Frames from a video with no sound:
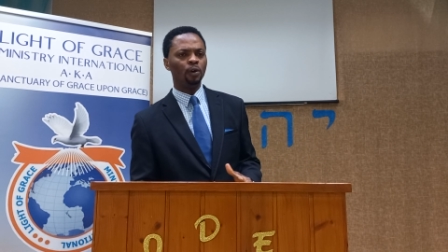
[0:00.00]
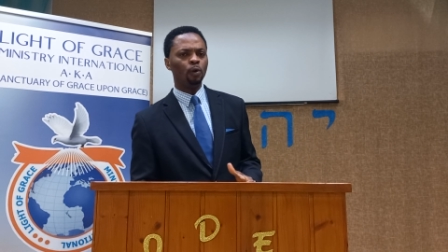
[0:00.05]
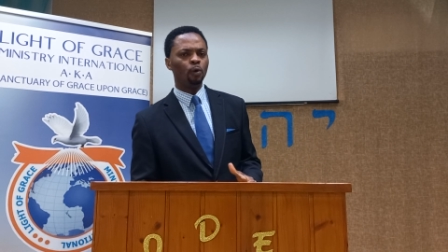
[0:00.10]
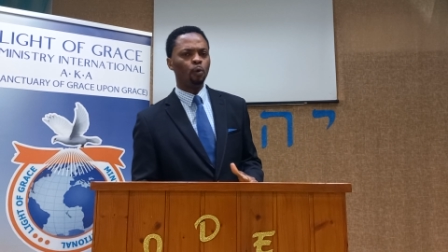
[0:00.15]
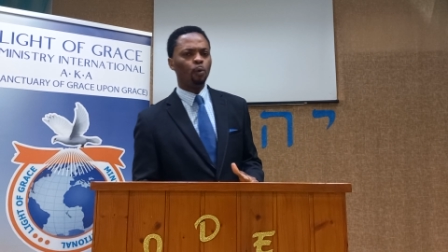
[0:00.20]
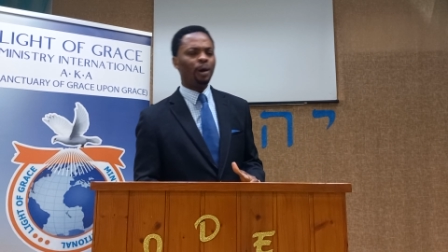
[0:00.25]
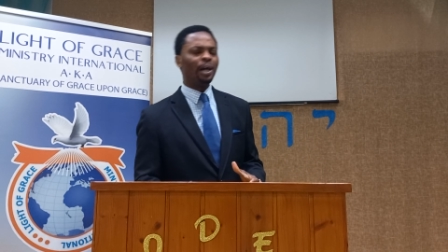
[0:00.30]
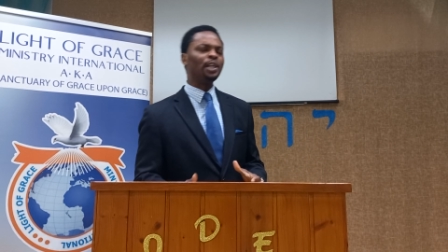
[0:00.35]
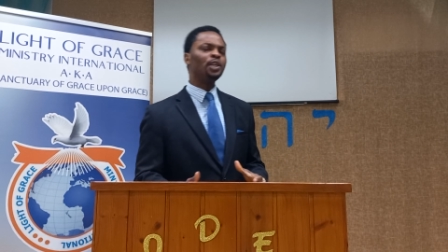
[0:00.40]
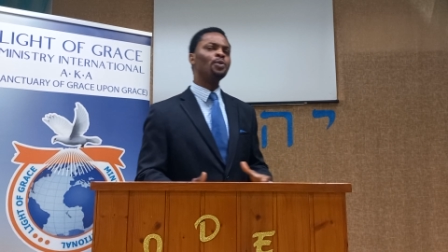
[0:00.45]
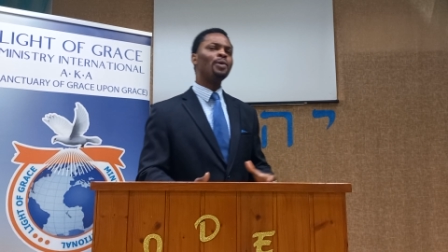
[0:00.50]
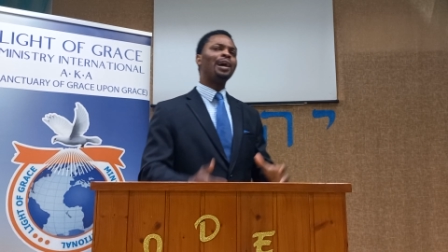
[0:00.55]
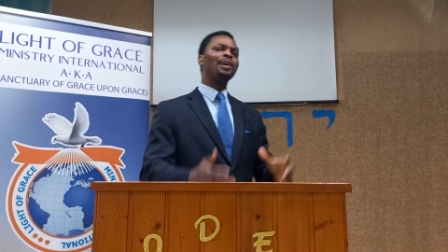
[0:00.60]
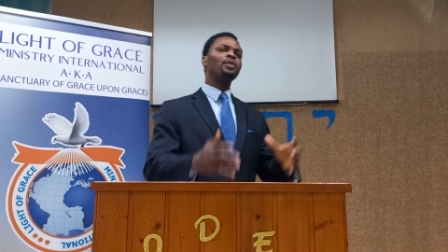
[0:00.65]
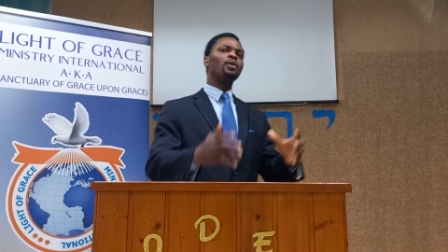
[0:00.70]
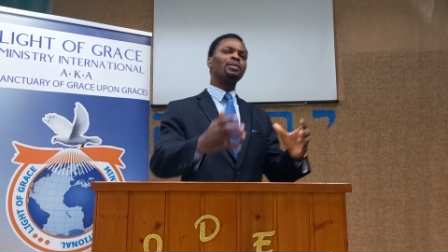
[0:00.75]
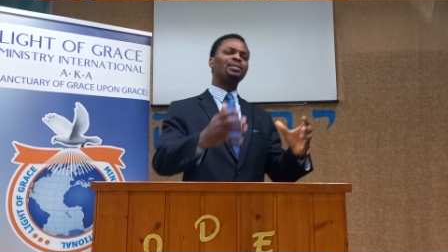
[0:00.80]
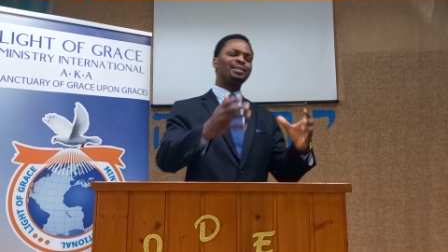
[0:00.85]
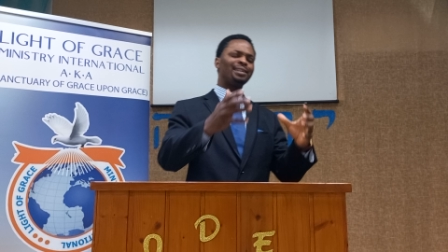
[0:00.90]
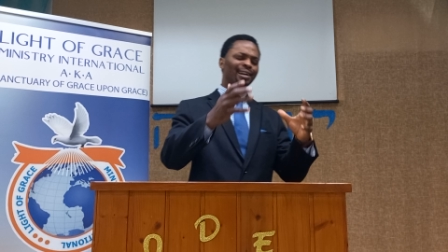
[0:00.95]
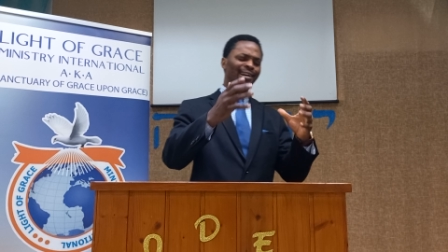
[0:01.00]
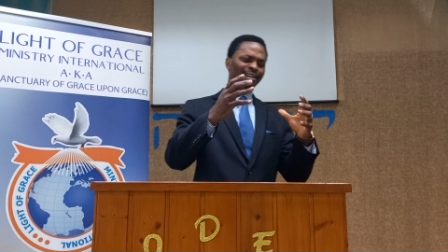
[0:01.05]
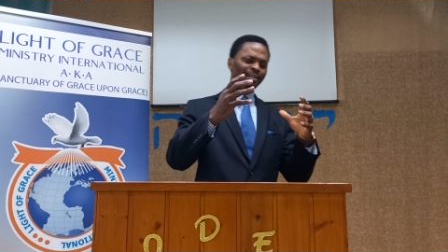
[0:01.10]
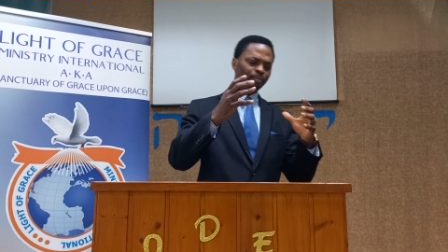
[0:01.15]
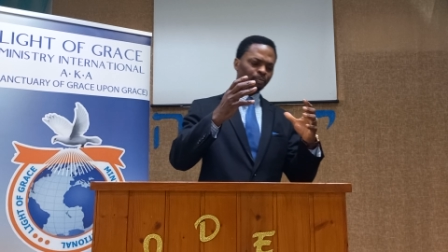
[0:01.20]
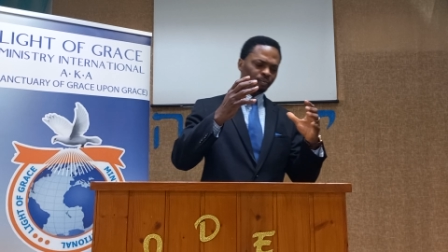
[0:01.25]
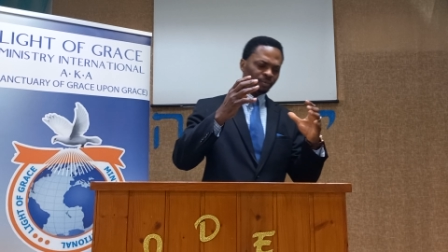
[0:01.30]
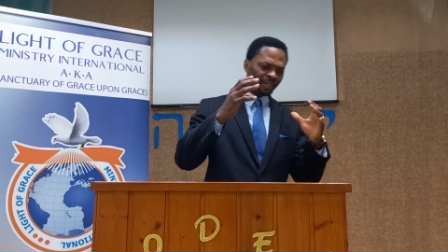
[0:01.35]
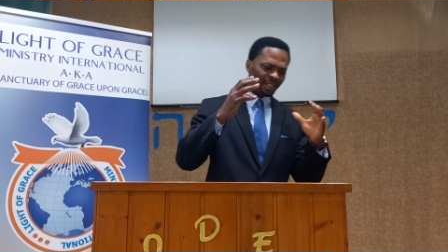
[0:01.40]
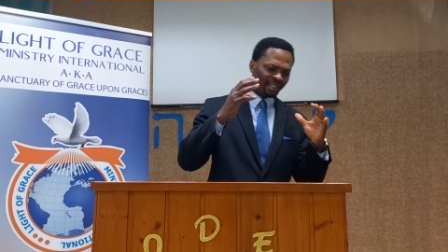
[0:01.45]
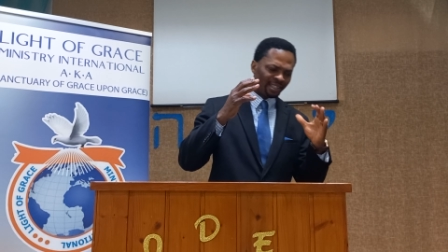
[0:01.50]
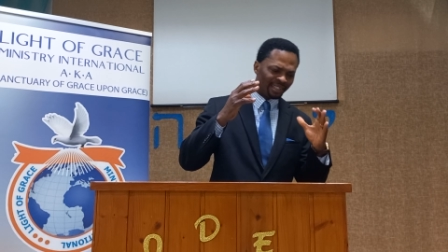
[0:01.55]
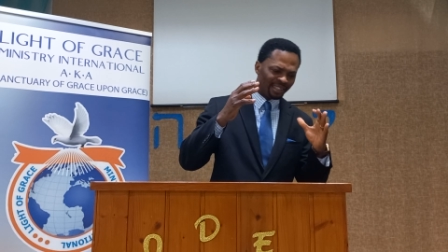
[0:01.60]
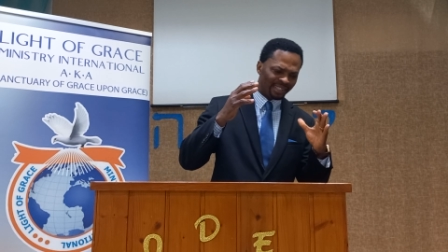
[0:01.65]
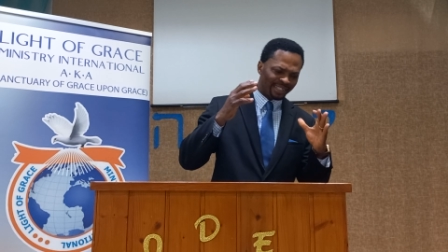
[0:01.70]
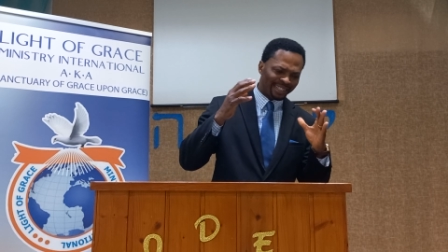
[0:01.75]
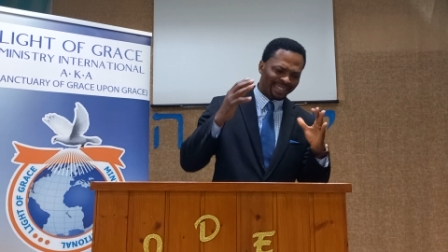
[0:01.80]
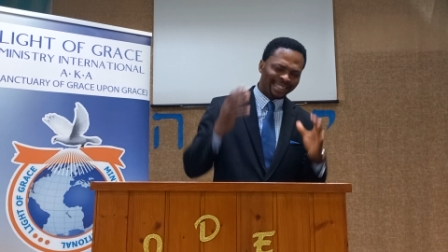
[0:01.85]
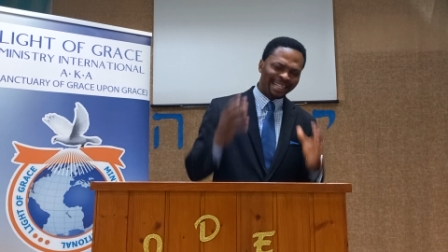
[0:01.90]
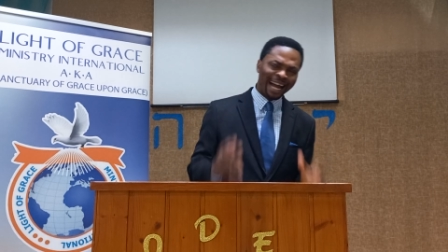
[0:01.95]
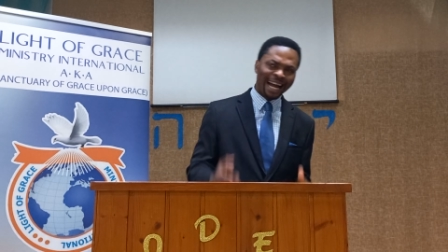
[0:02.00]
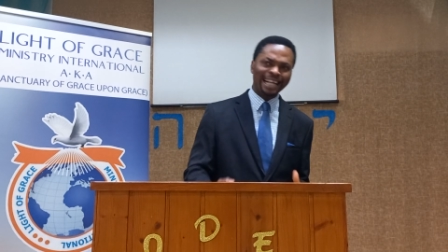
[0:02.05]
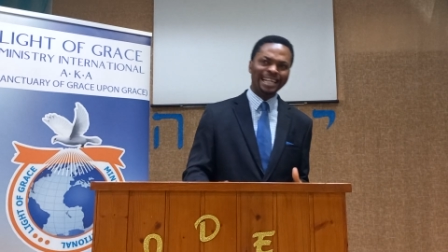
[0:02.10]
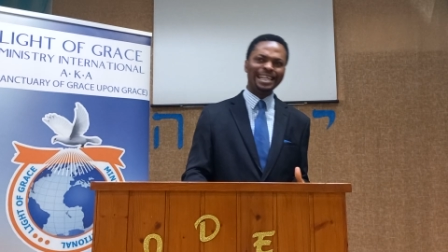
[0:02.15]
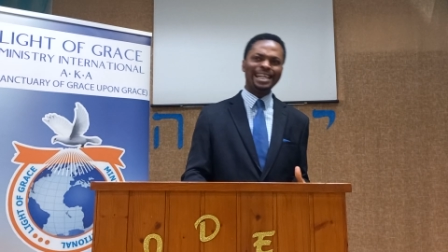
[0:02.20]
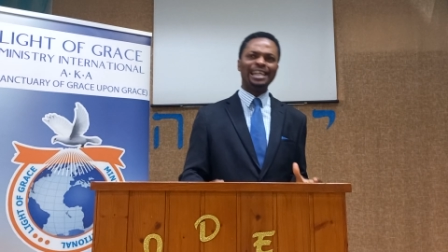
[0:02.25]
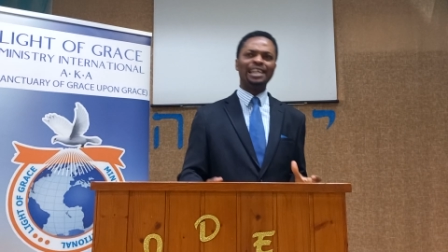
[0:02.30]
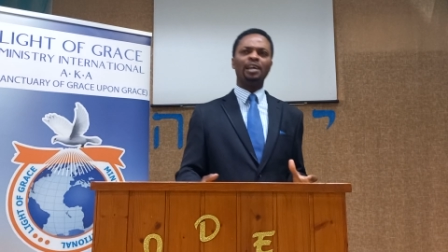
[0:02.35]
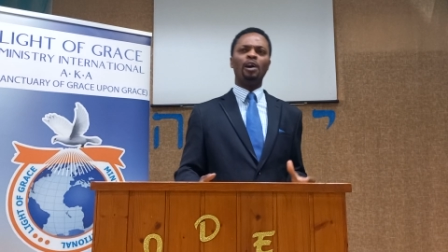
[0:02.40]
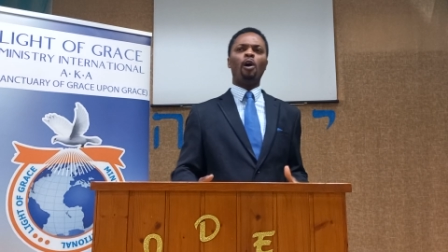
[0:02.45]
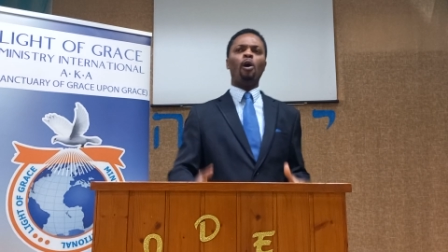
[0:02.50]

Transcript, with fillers: when you are not standing